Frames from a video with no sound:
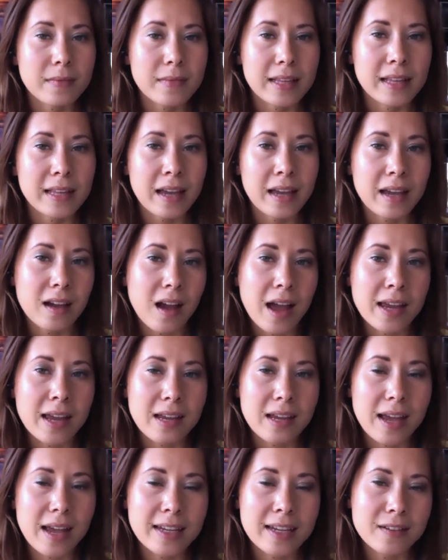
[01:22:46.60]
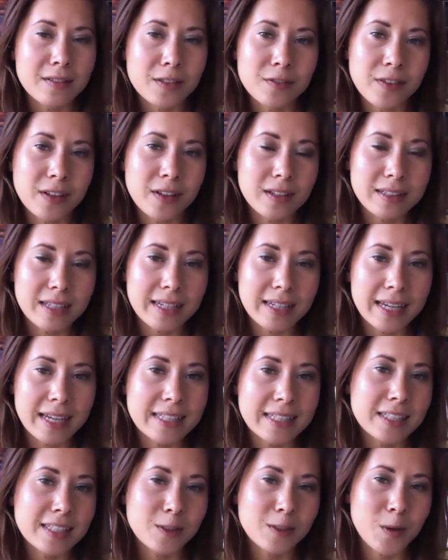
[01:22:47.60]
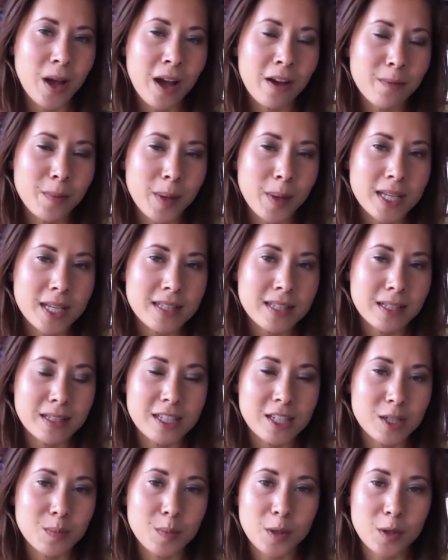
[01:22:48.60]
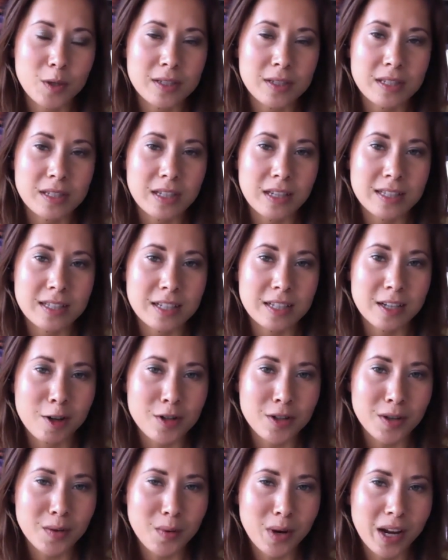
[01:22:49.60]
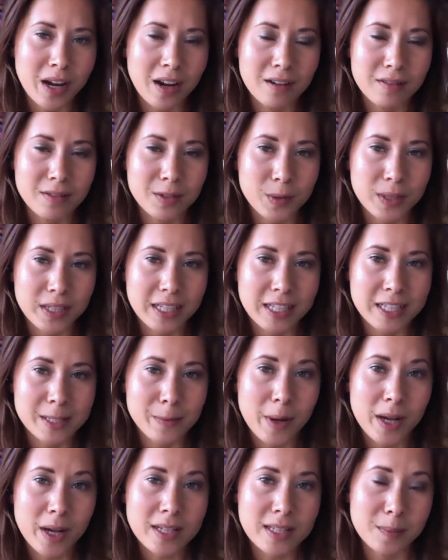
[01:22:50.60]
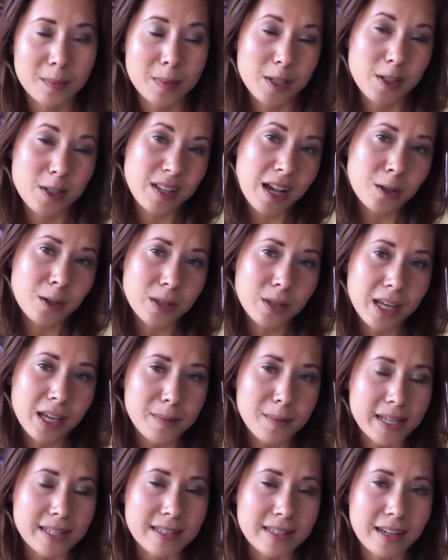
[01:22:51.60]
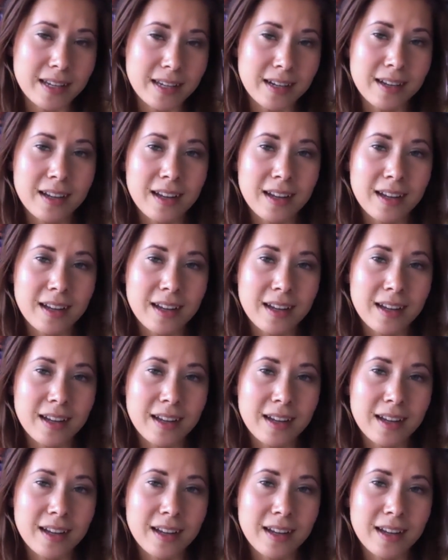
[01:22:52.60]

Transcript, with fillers: like I never felt that I needed to have pasta just because it's a country where everyone eats pasta, because I don't like pasta.